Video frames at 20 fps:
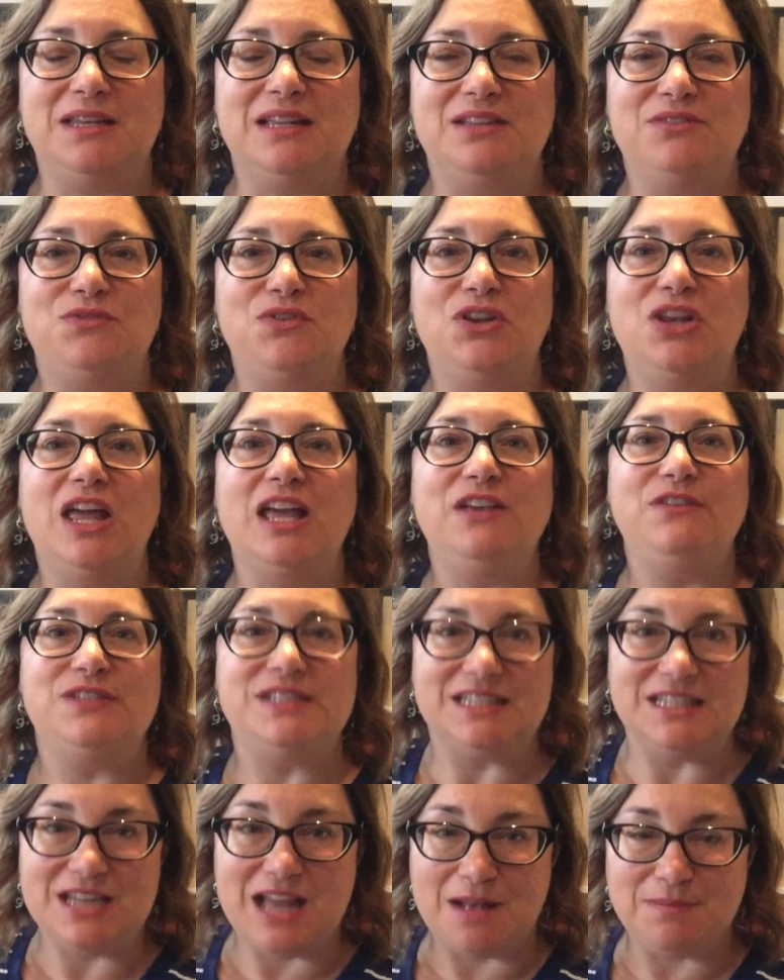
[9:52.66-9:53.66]
of life
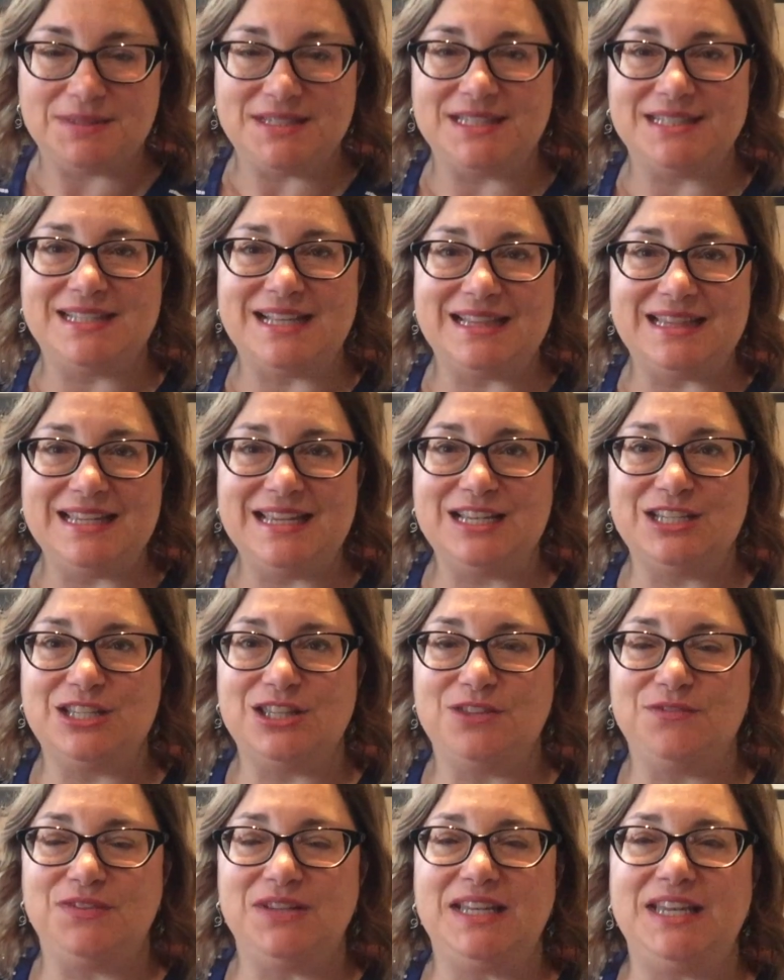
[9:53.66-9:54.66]
synopsis at the end of
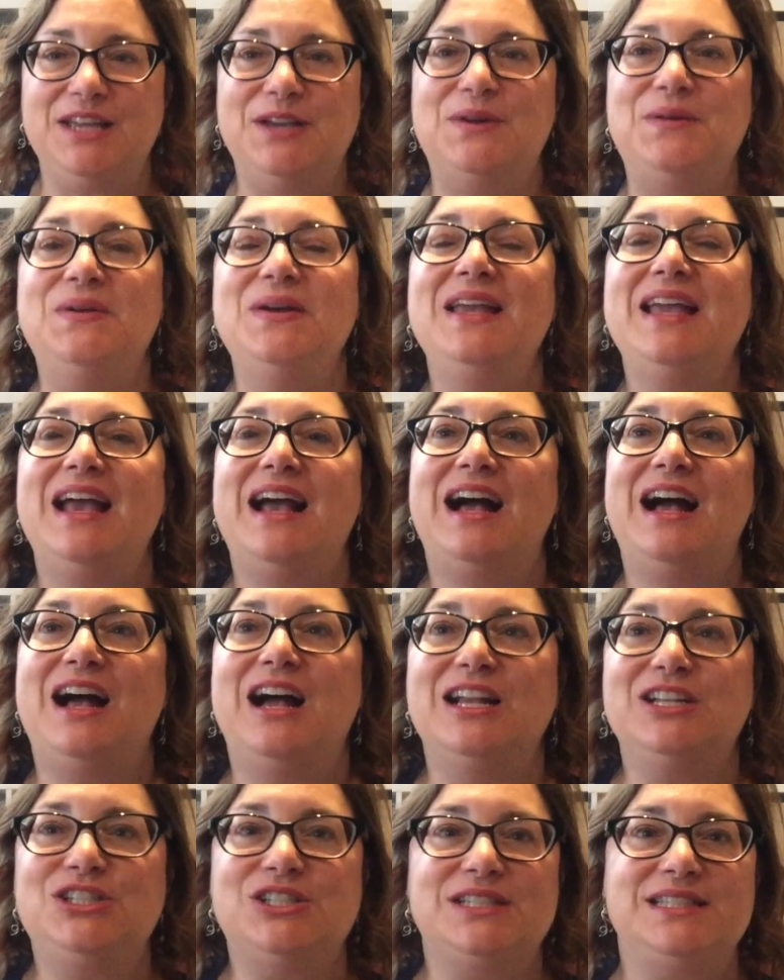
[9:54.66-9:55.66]
the video.
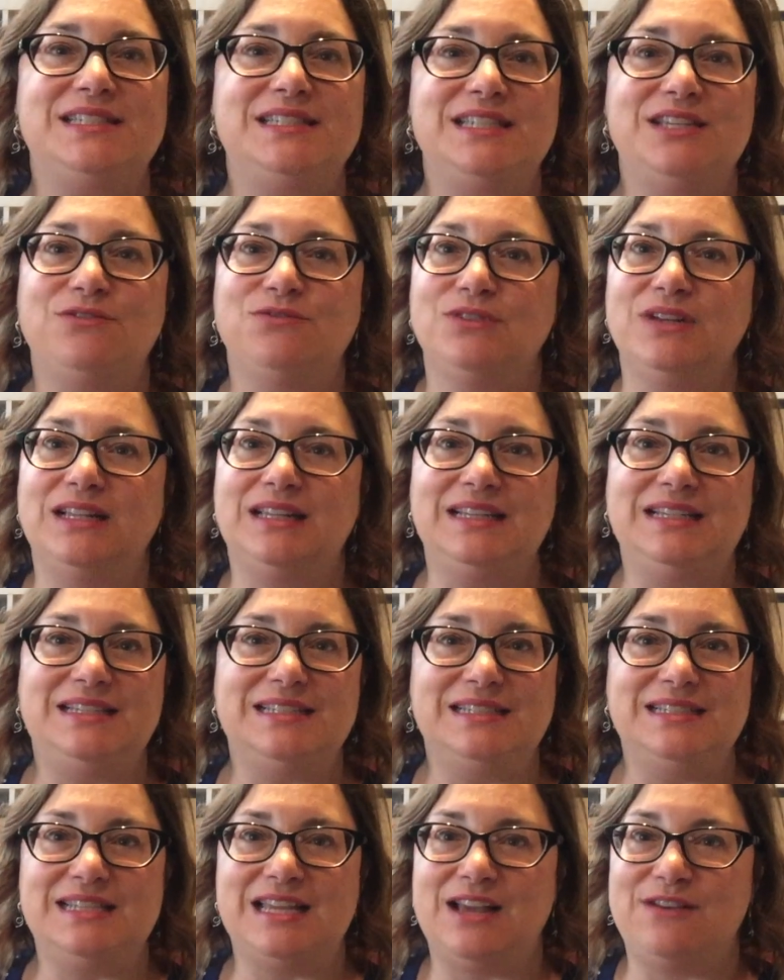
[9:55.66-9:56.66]
I just really
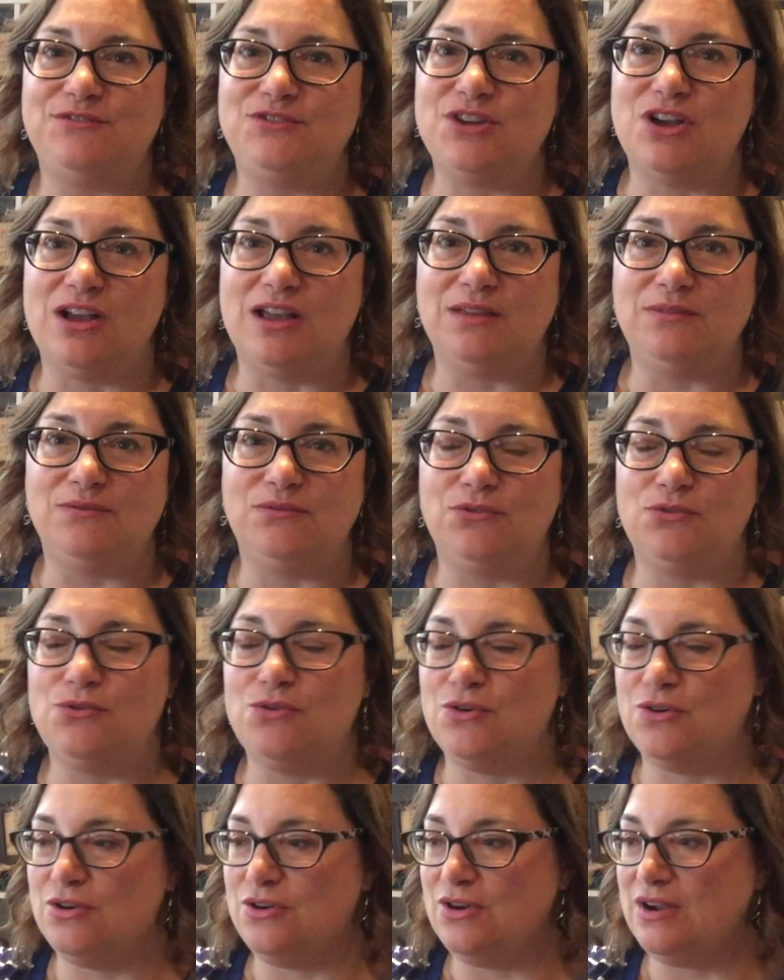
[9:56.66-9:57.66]
didn't have time
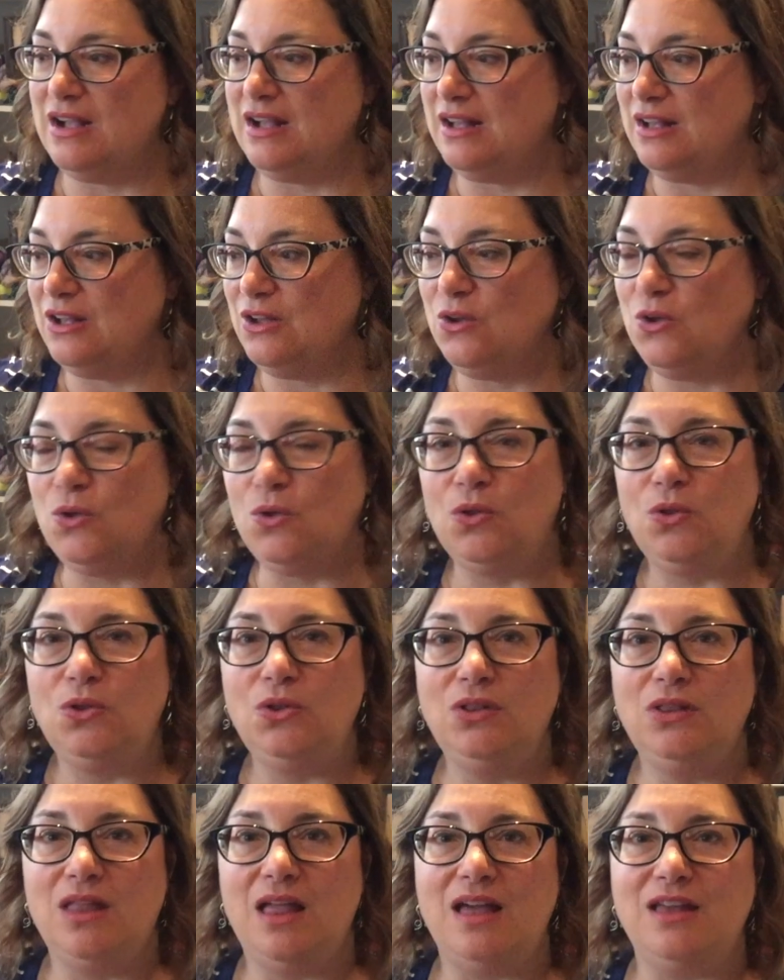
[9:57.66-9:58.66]
for a
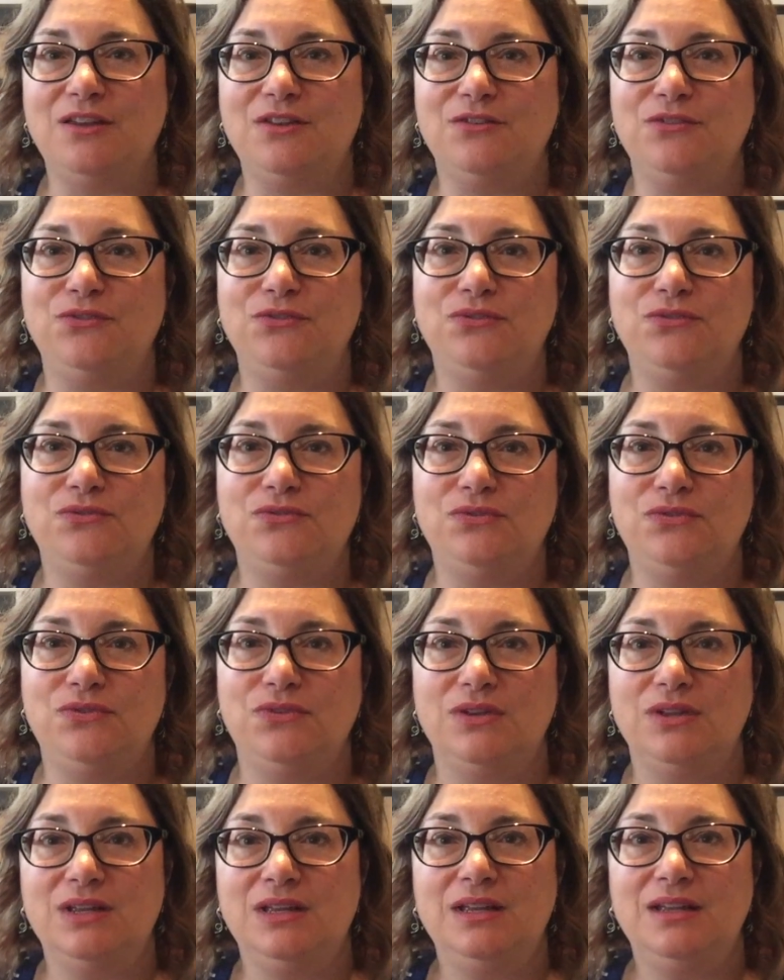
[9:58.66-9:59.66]
whole lot of
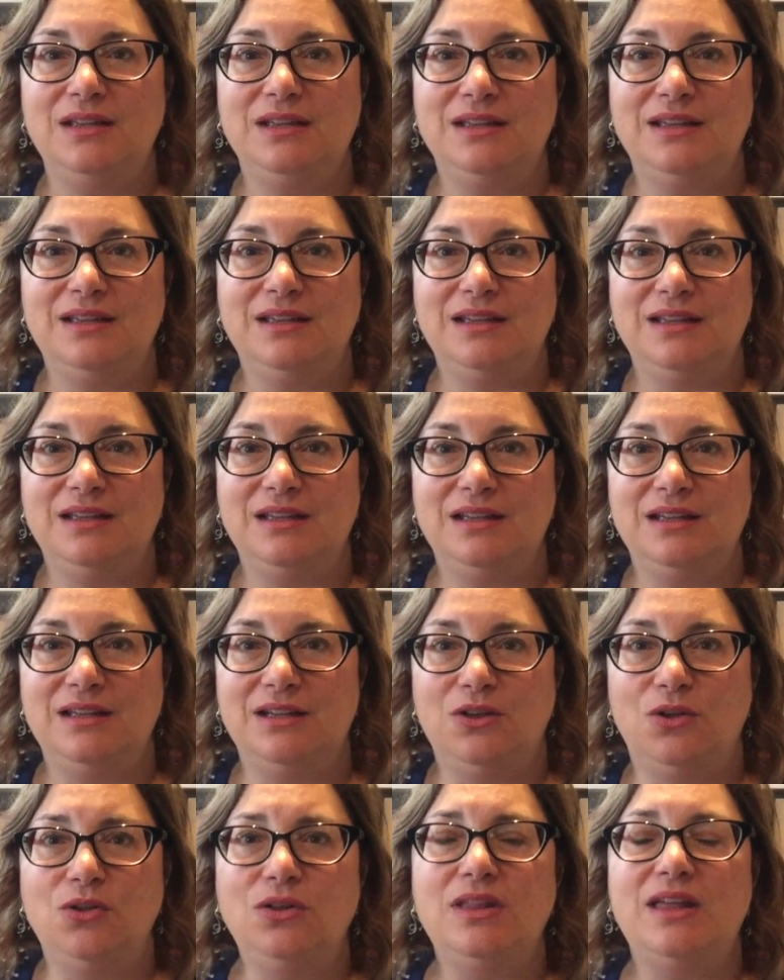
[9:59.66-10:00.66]

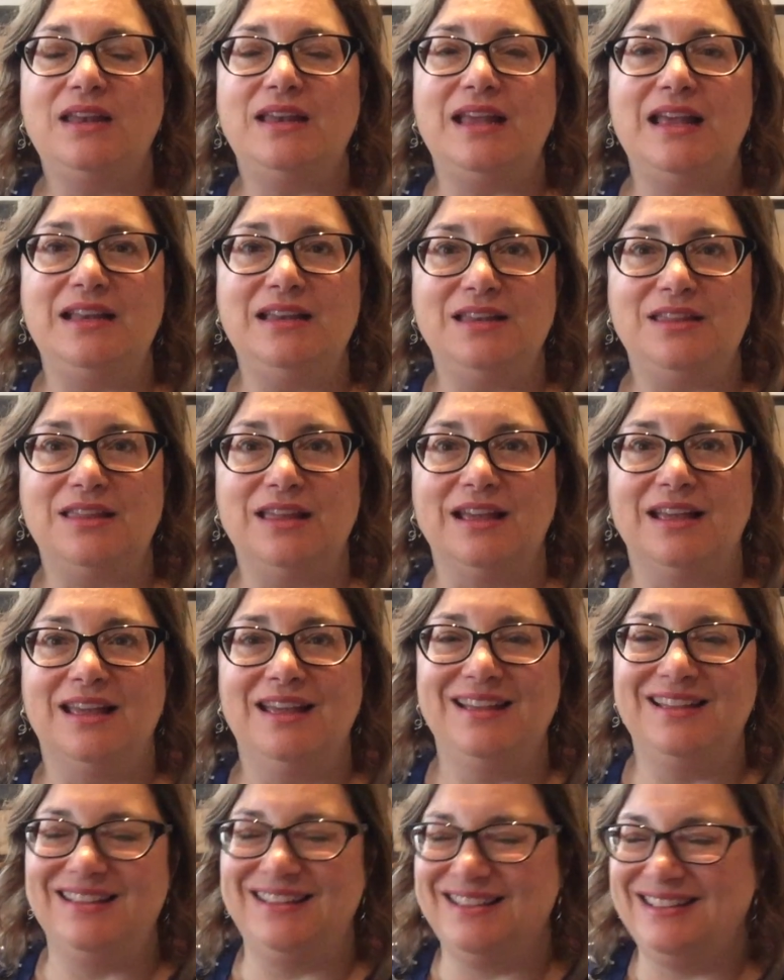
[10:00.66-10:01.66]
anything
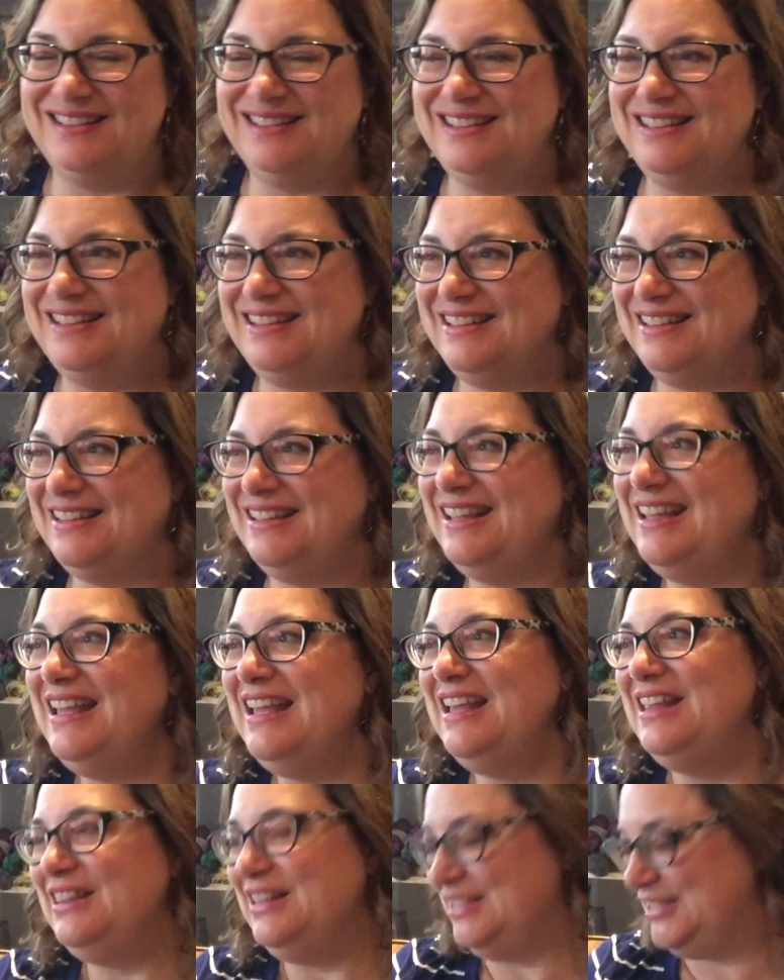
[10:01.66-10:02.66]

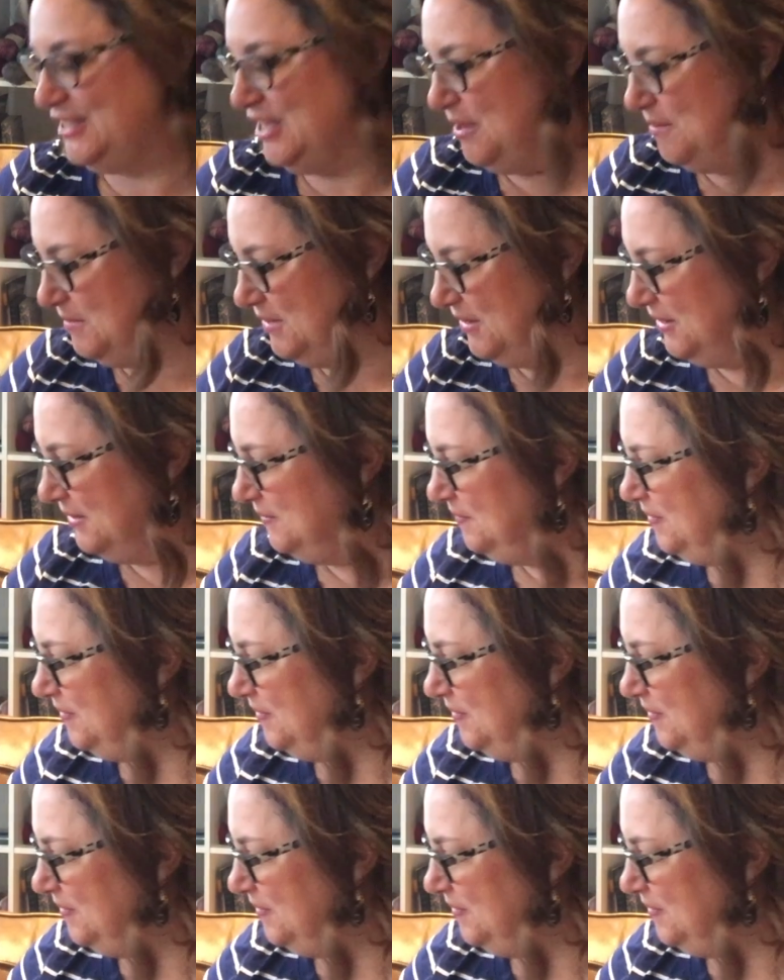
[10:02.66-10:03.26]
this summer.